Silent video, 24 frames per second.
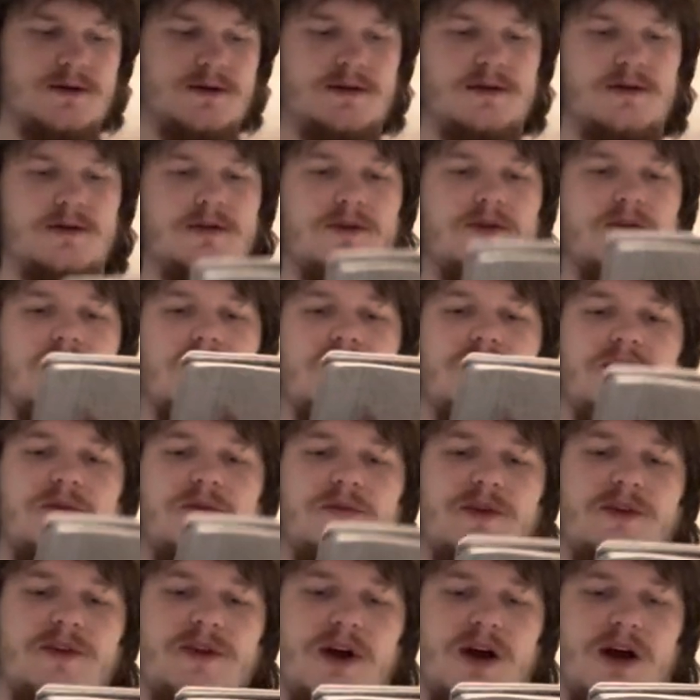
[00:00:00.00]
starting
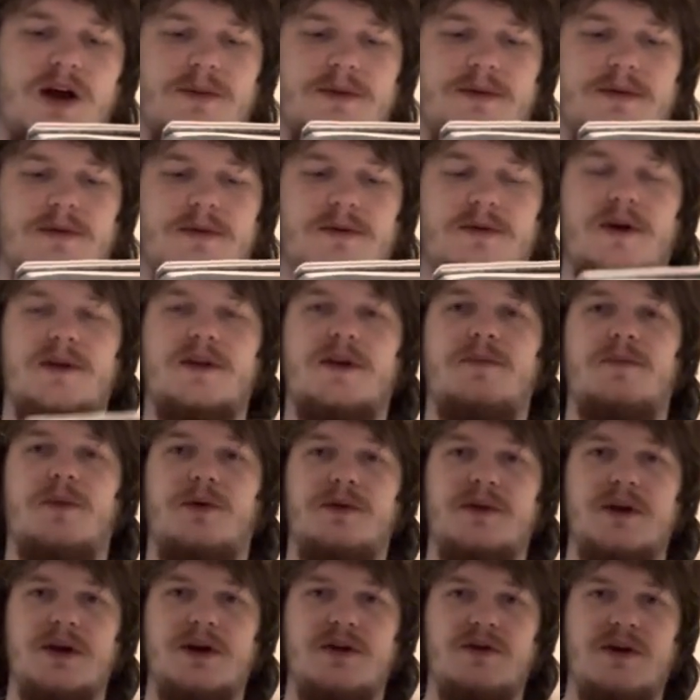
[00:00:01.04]
from the top. So I did
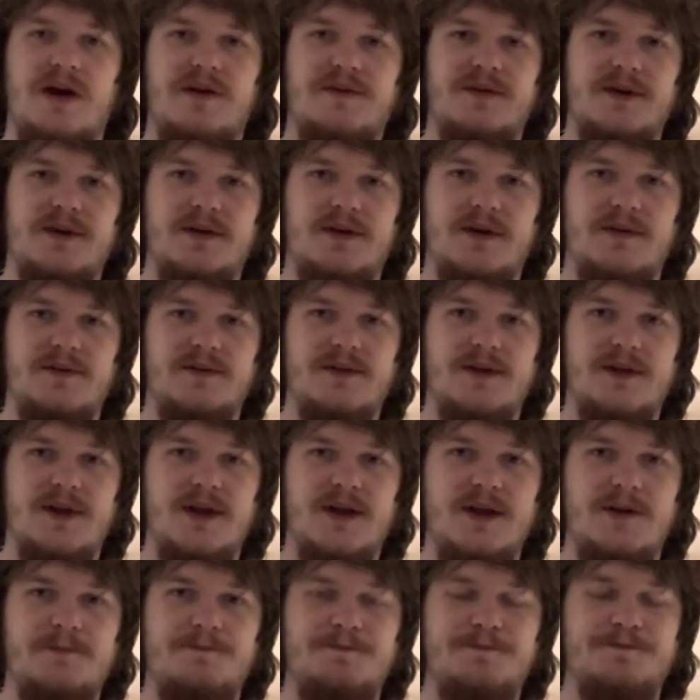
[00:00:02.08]
mostly graphic stuff today,